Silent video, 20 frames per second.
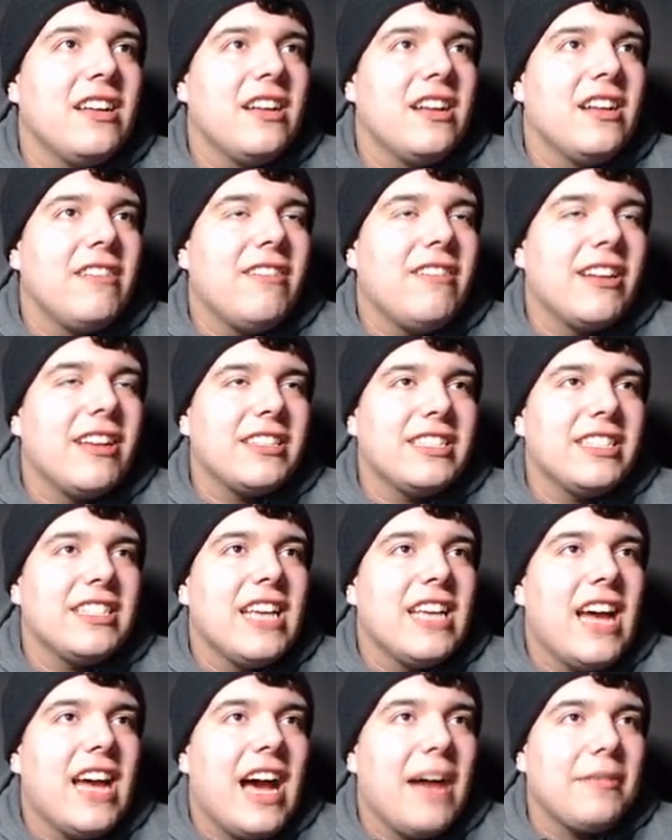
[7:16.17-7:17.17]
Watch this.
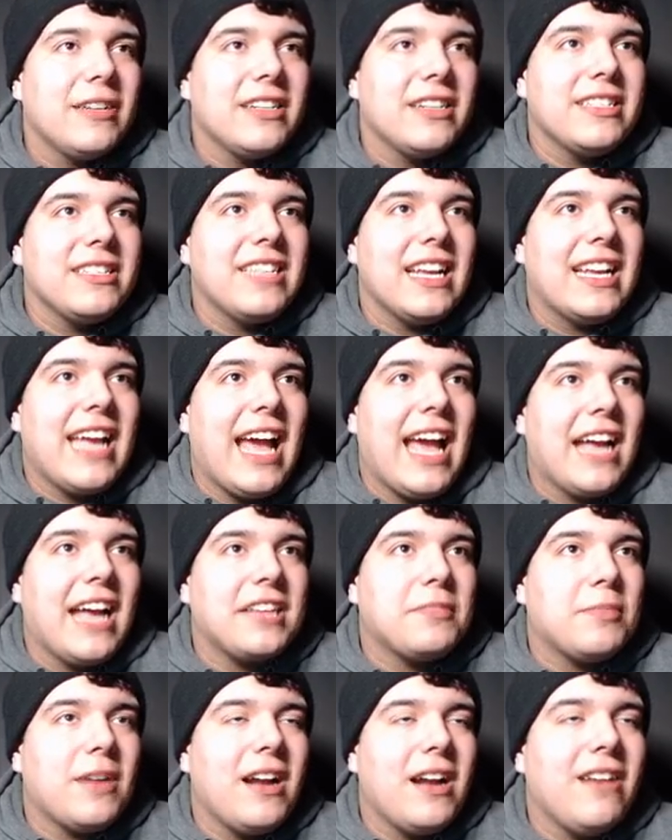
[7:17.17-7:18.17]
I'm gonna send
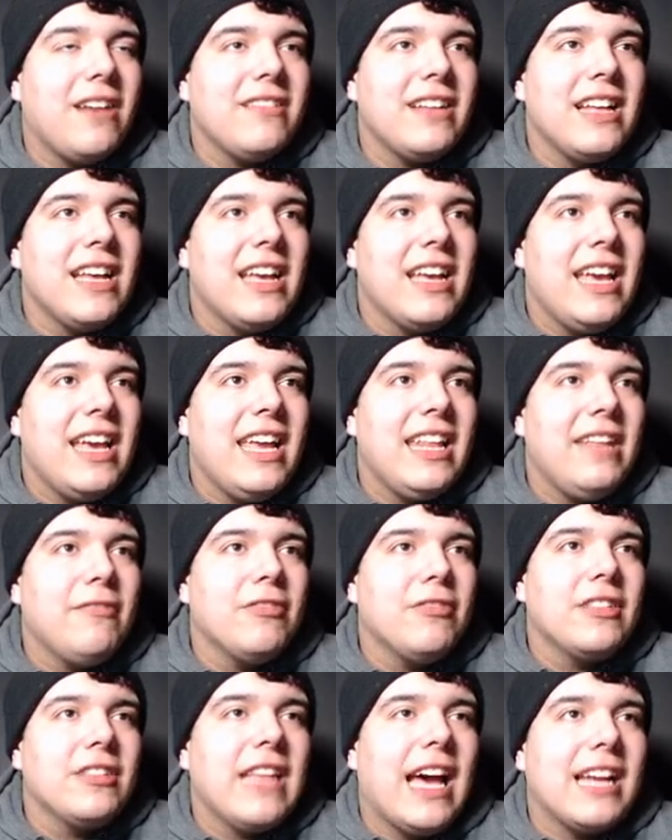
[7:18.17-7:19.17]
Casper out, and he will
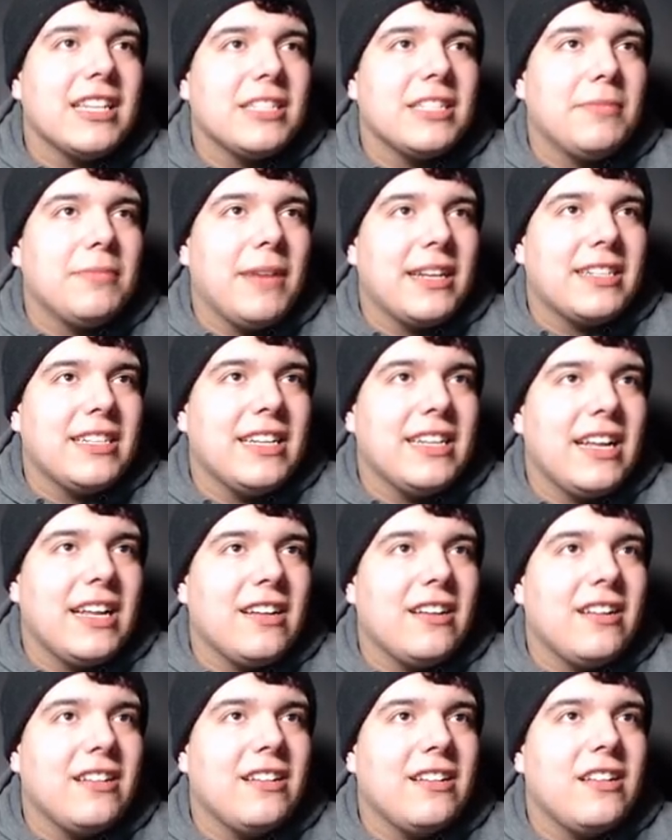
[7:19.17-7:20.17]
not expect it at
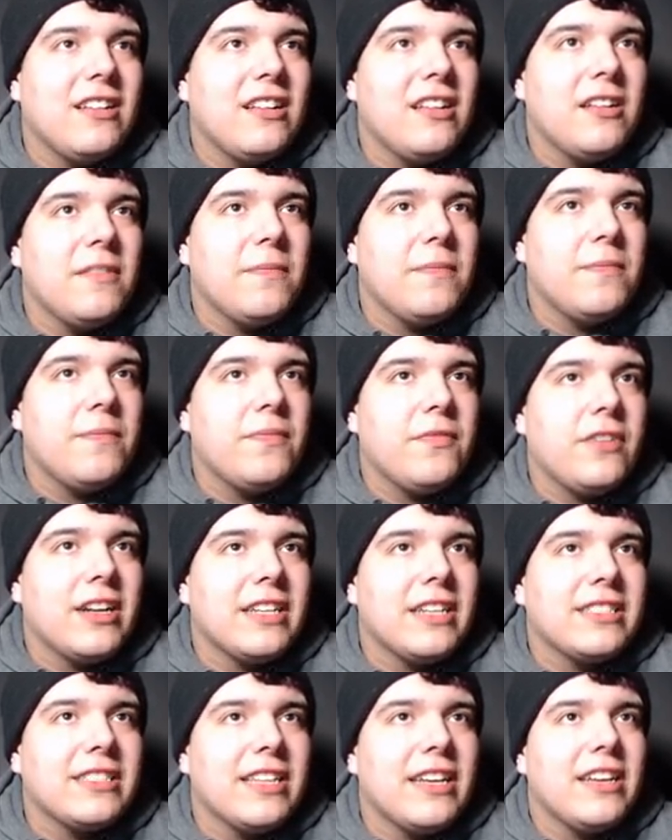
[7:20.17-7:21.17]
all. What I
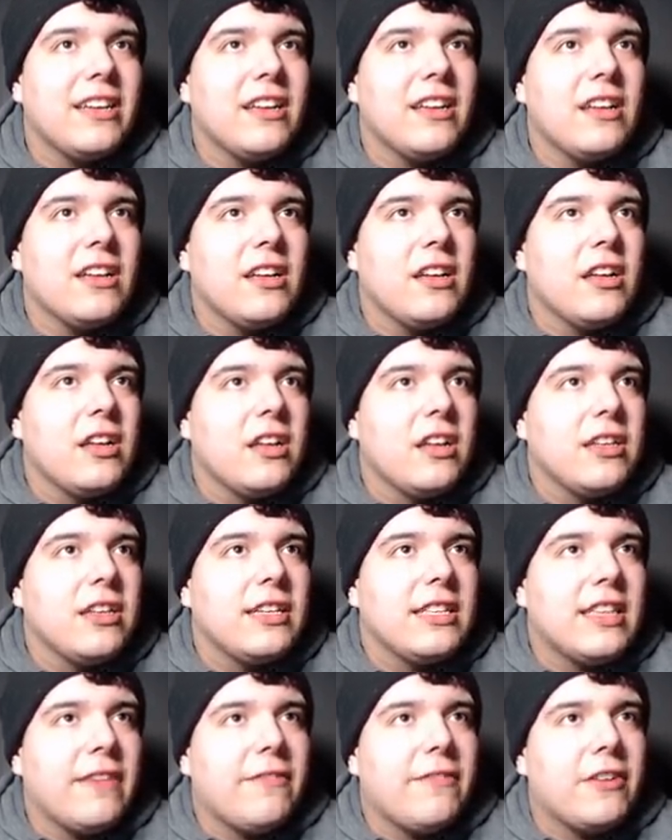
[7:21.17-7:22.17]
say? Get
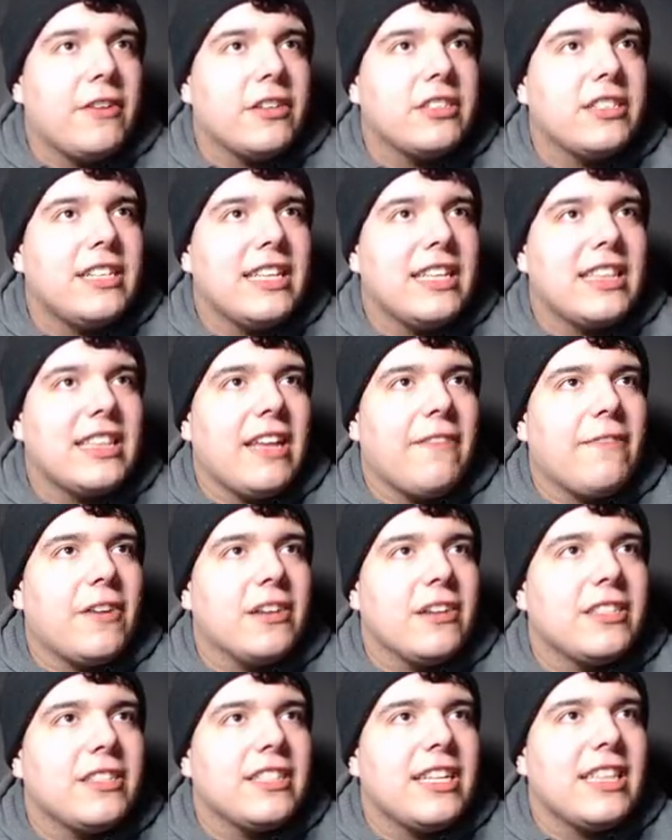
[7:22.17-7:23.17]
that first. Get that
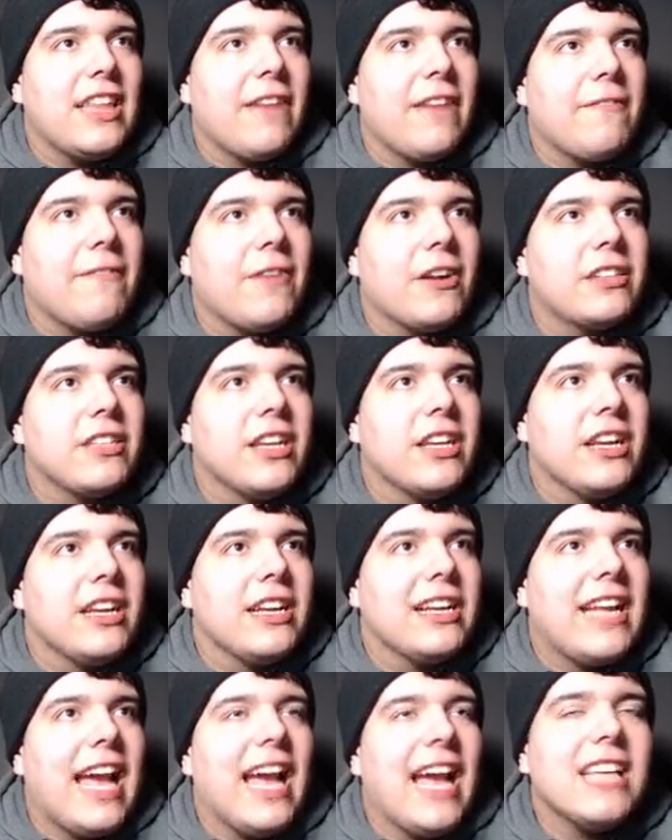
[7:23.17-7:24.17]
first. Get that first.
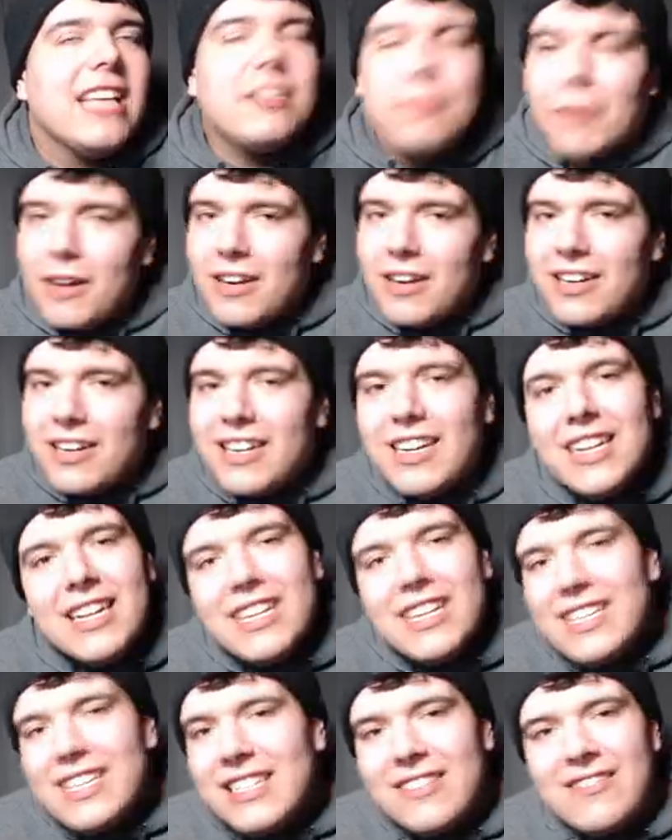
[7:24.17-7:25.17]
Casper.
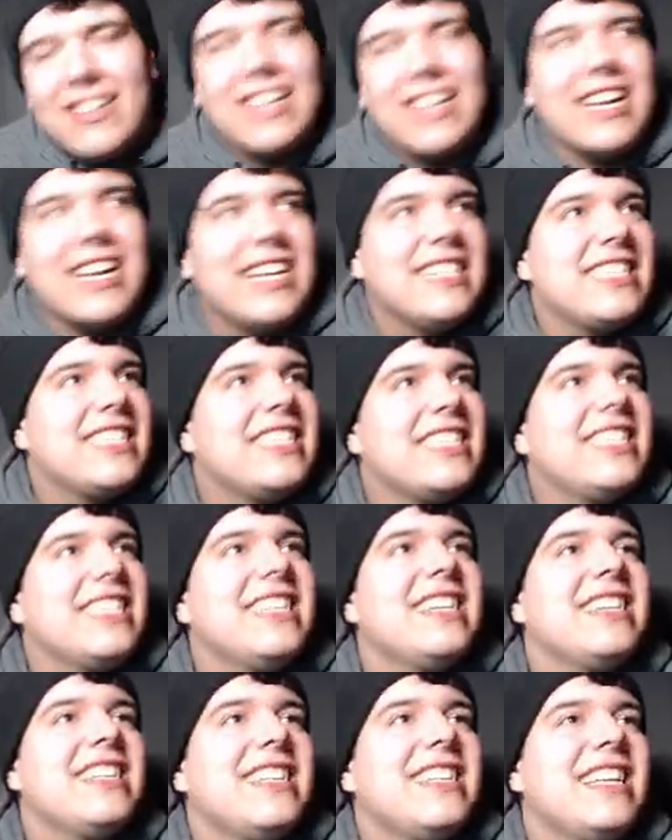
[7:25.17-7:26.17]
Come on, guys.
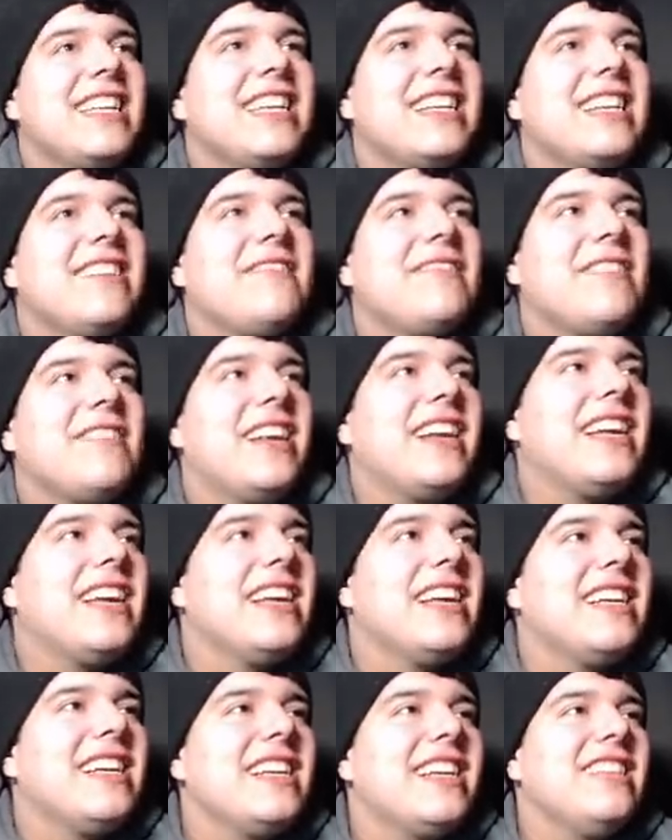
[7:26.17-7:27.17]
Like, come on.
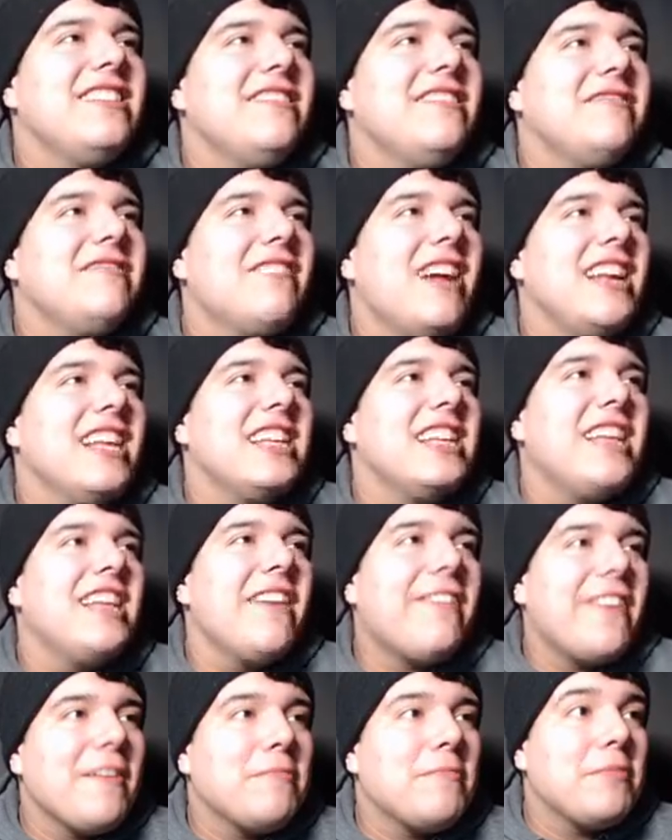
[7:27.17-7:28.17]
Can you run a
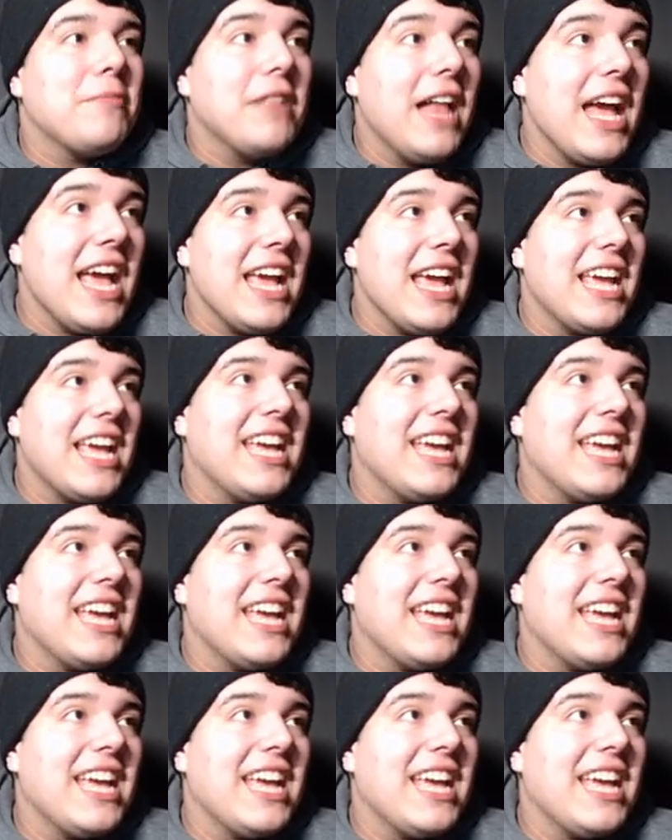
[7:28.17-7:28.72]
different play?